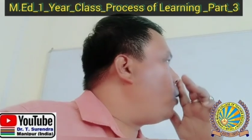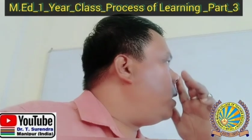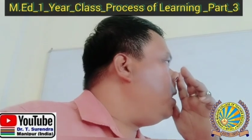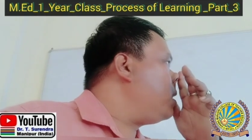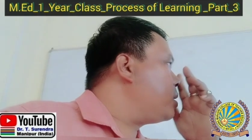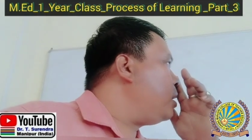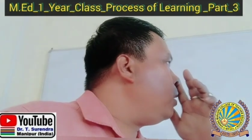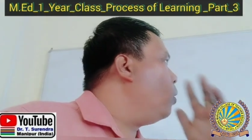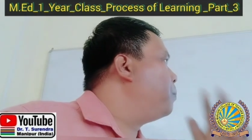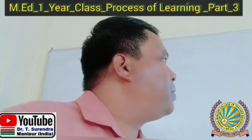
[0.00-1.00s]
one is the
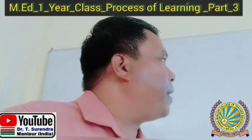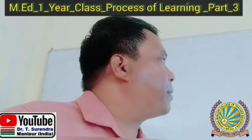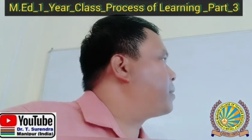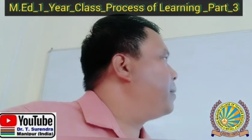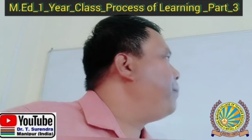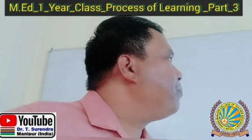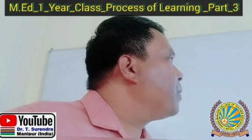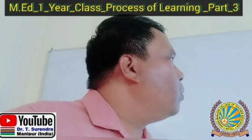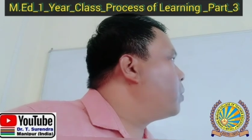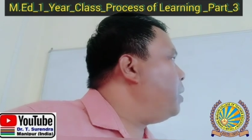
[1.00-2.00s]
objects.
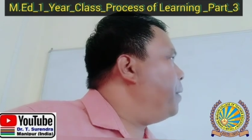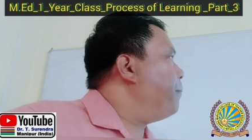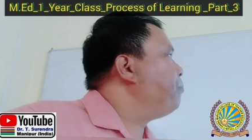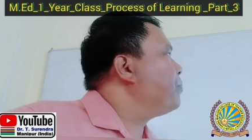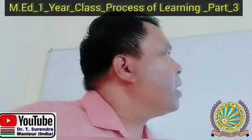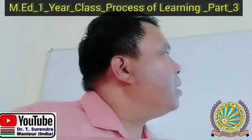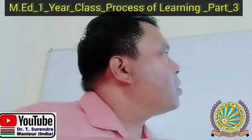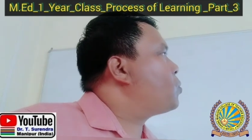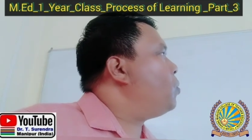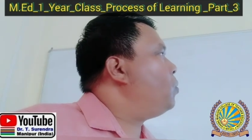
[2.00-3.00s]
Okay,
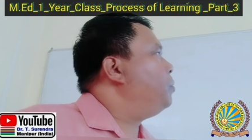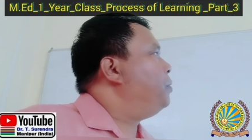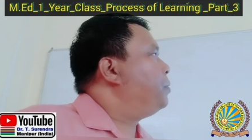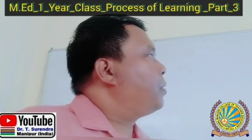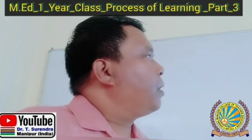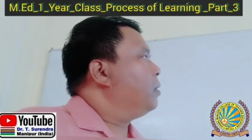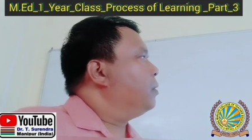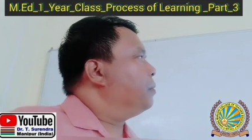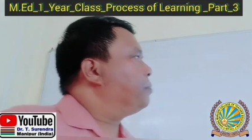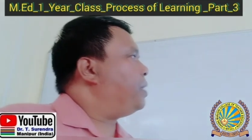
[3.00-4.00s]
so
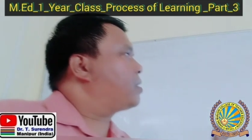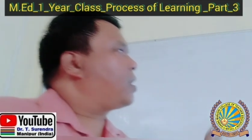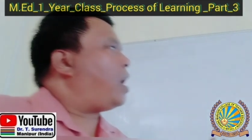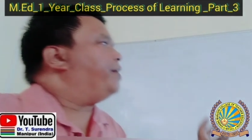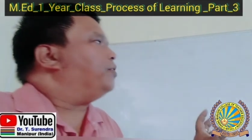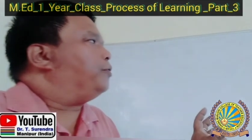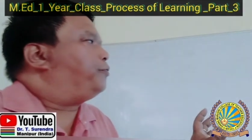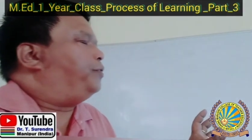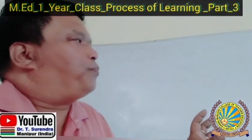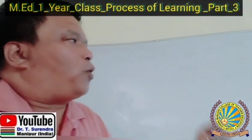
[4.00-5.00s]
this kind
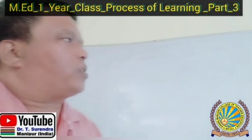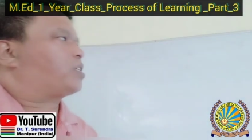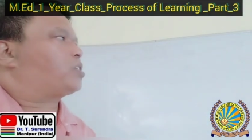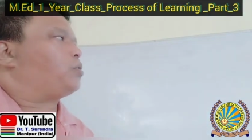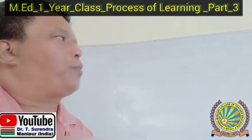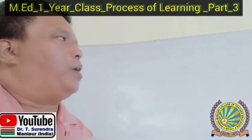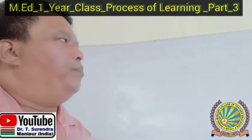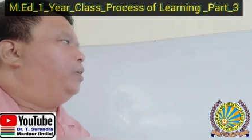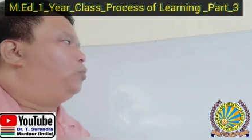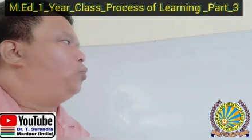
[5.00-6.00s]
of the process of
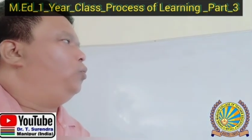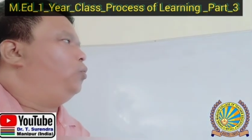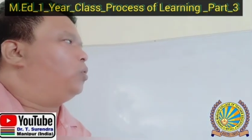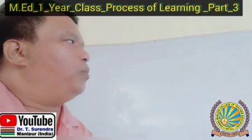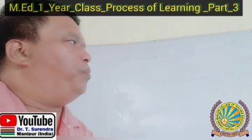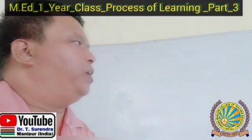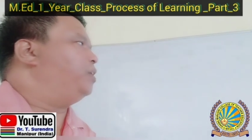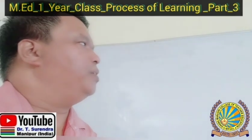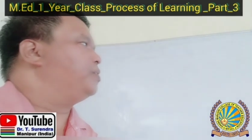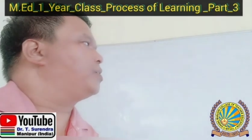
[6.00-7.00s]
coming to know the
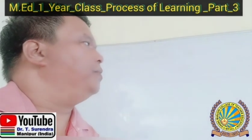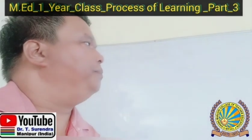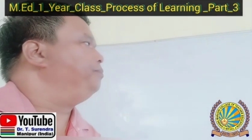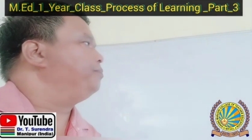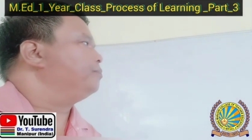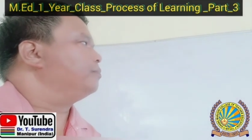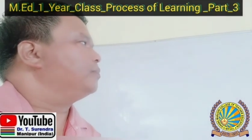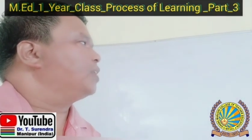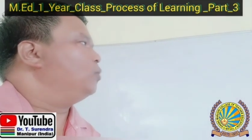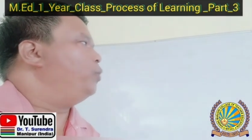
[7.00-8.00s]
begins
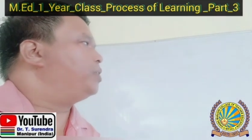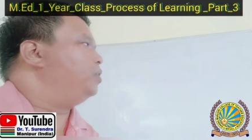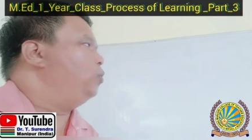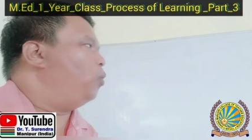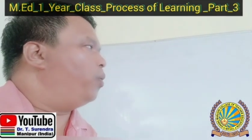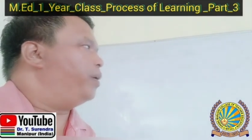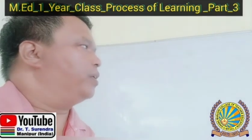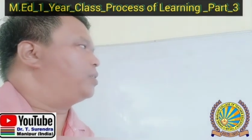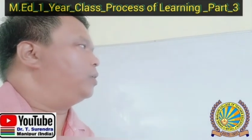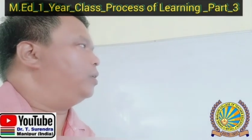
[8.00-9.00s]
with the
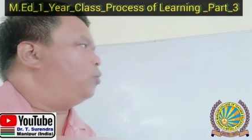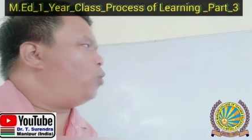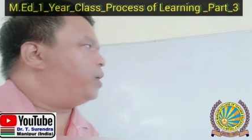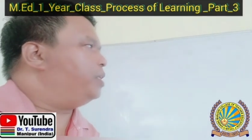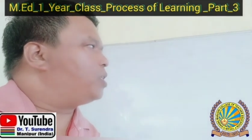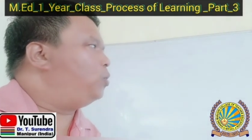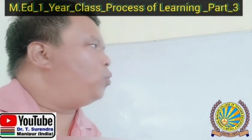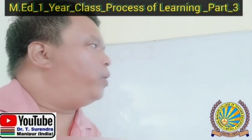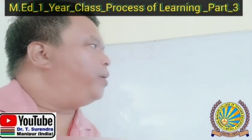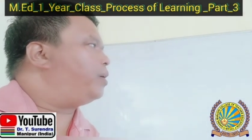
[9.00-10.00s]
knowers. The one is a
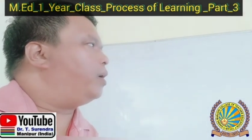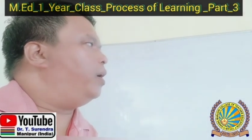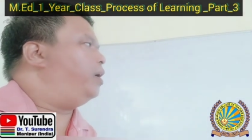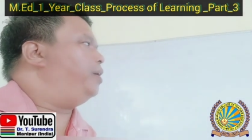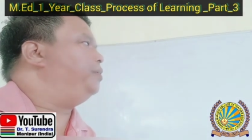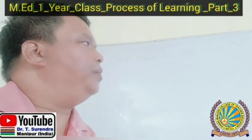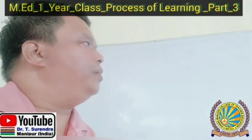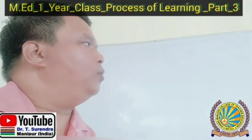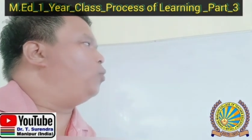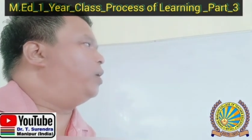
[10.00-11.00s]
knower and
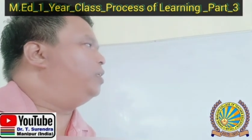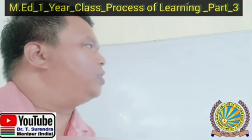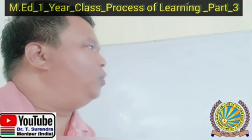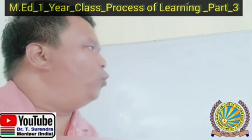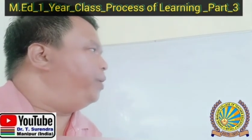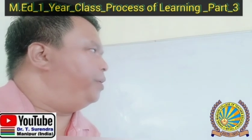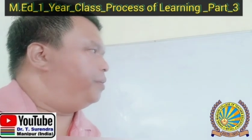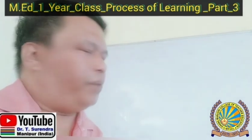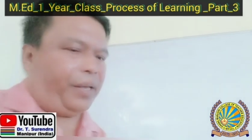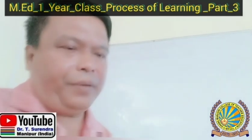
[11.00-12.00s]
then the one is a knowee.
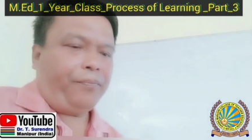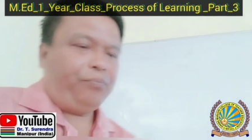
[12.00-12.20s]
Right.